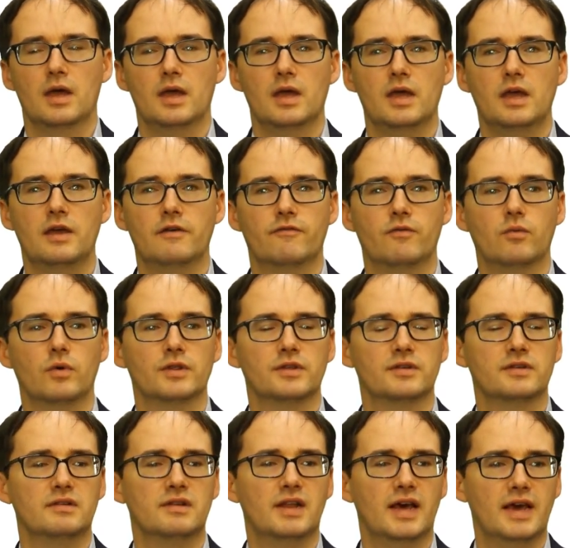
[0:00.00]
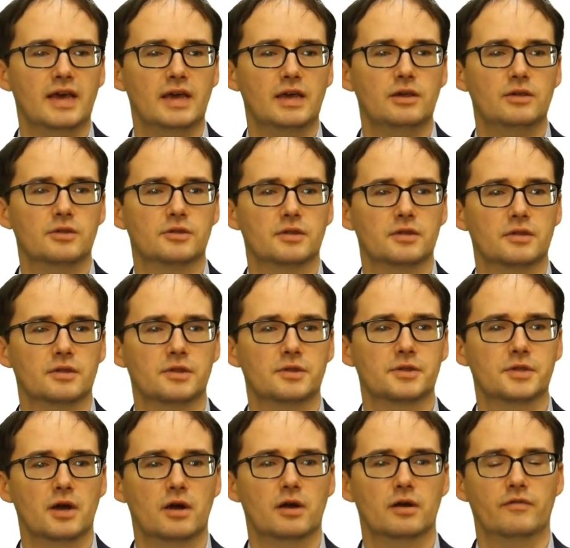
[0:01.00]
If one delays the
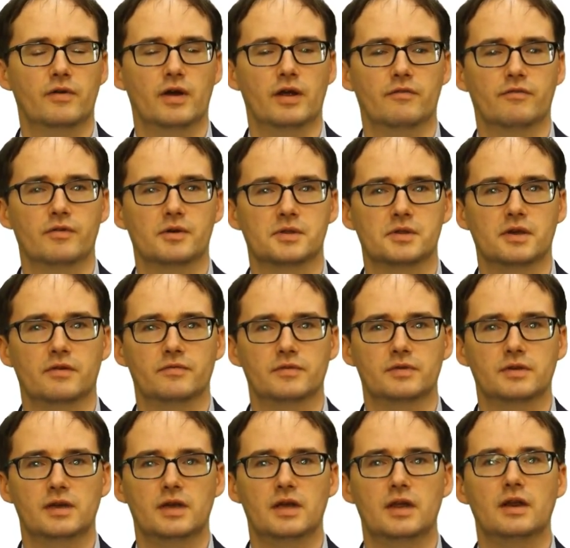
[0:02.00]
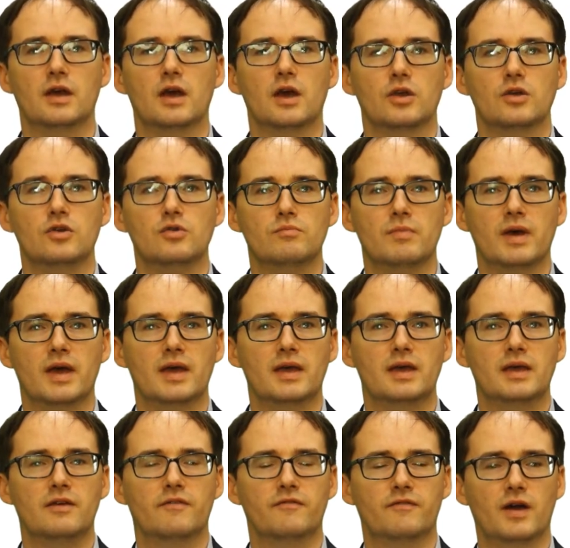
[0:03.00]
start of IFRS 17, you
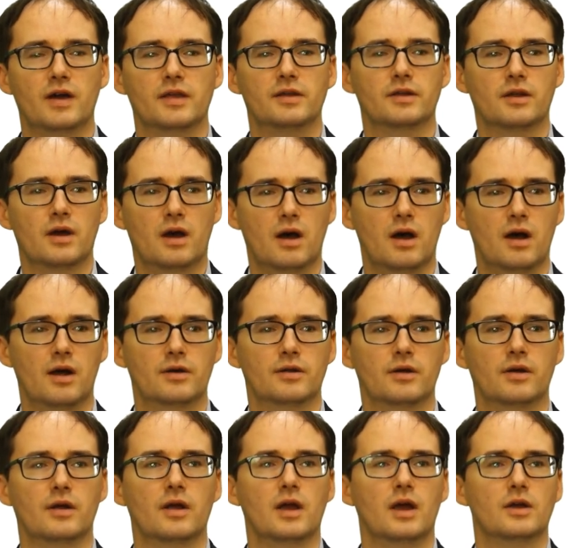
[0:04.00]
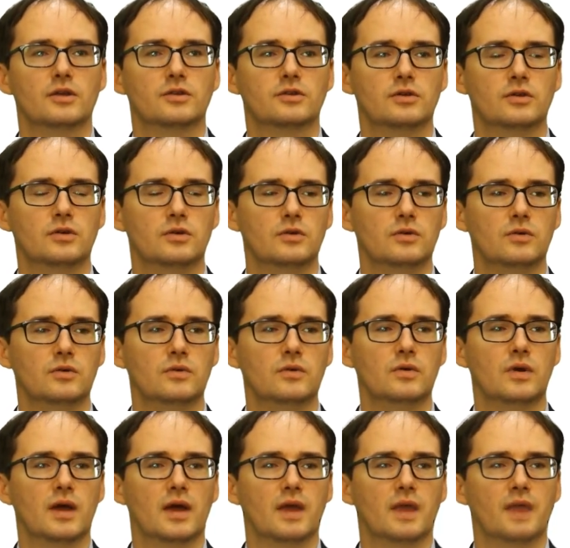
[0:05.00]
may find it harder to
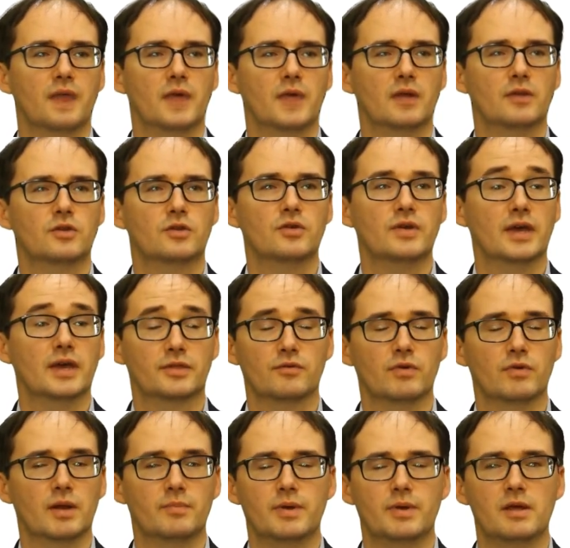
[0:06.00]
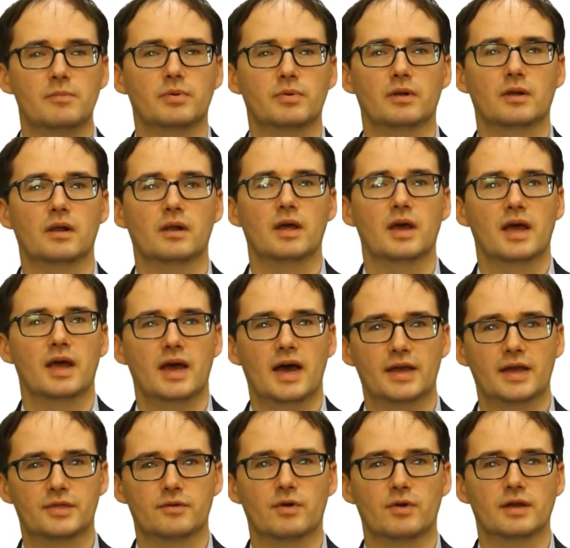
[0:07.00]
get the right people
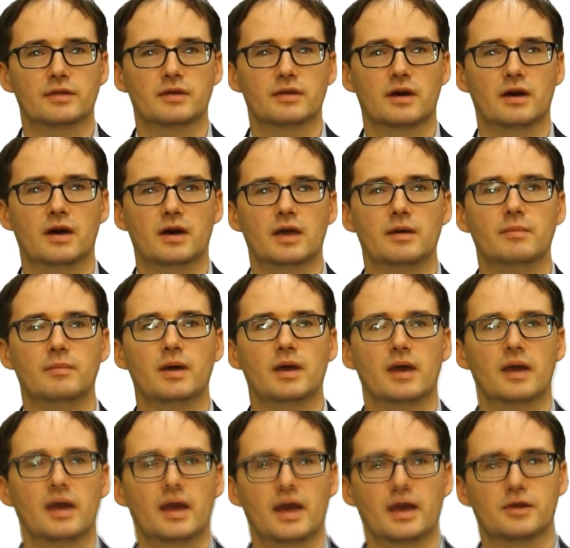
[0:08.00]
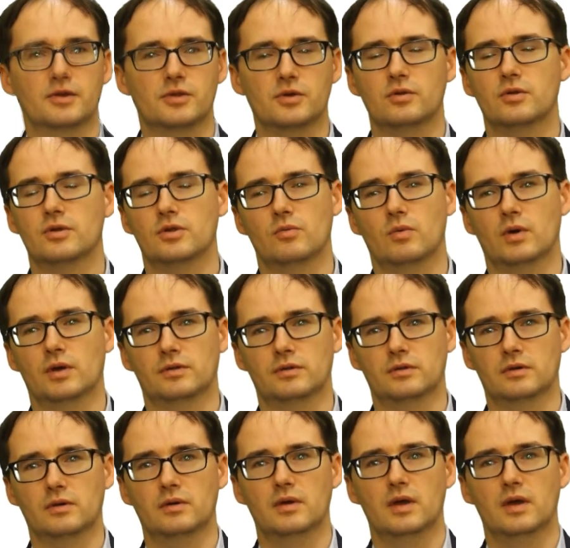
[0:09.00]
at the right time as soon as you want to,